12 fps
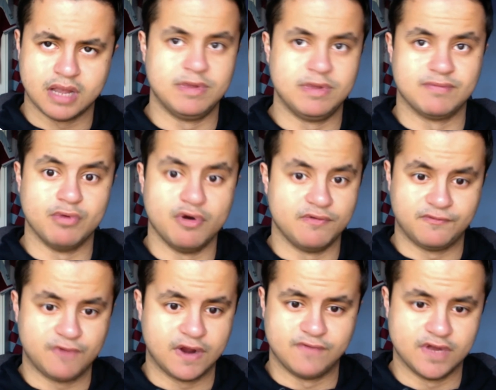Even more of a
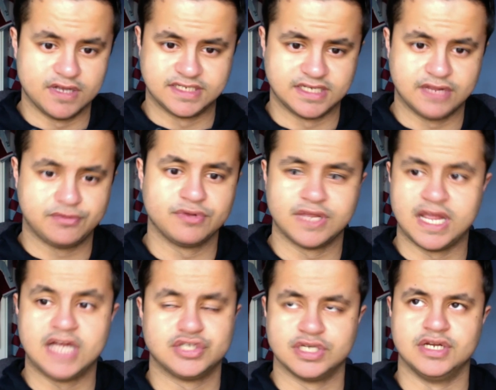threat of last season. I thought they
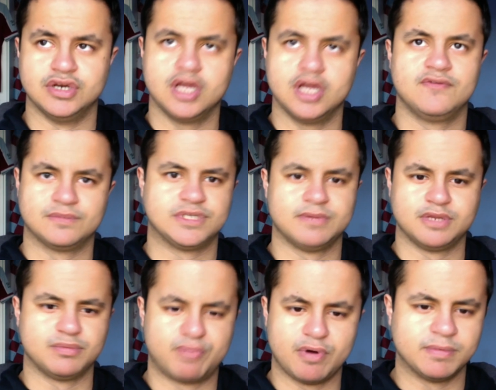actually learned from some of
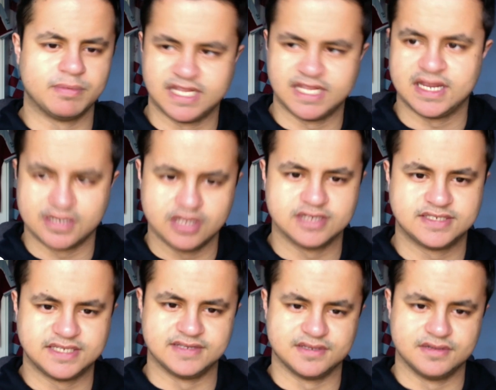the problems they had last
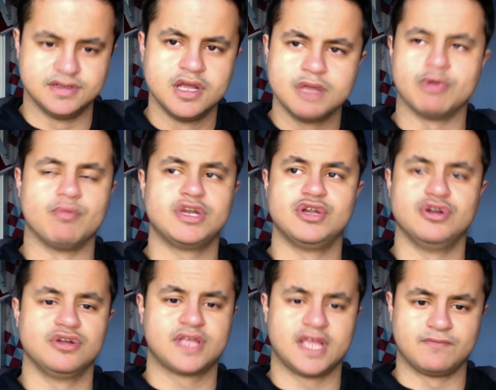season. But when you
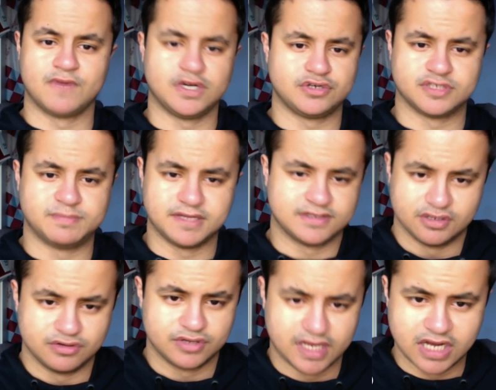look at it in retrospect
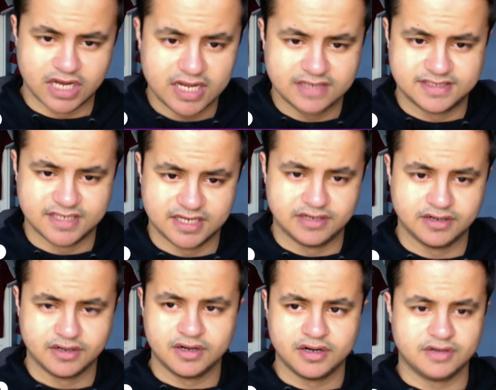and look at it in hindsight,
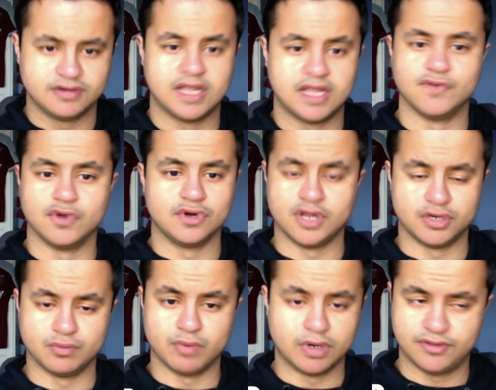they have not
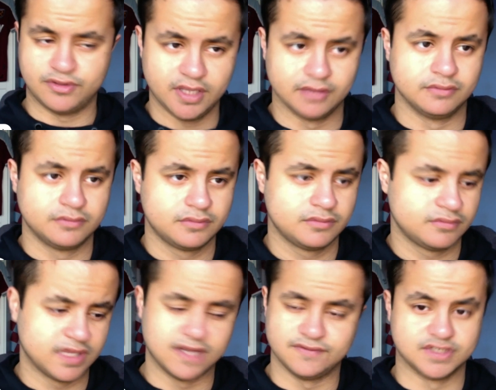learned one thing.
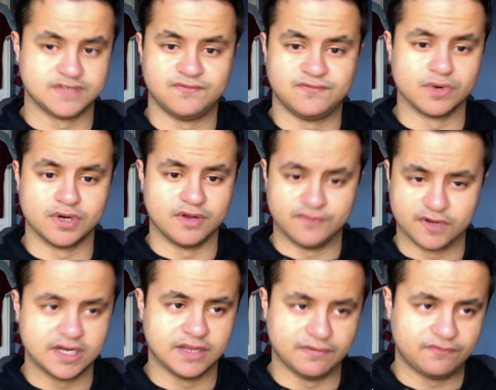They have just fallen off a
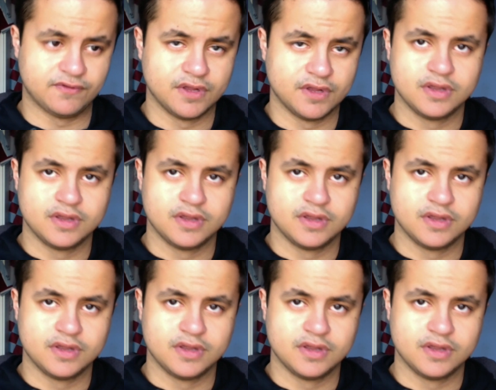cliff.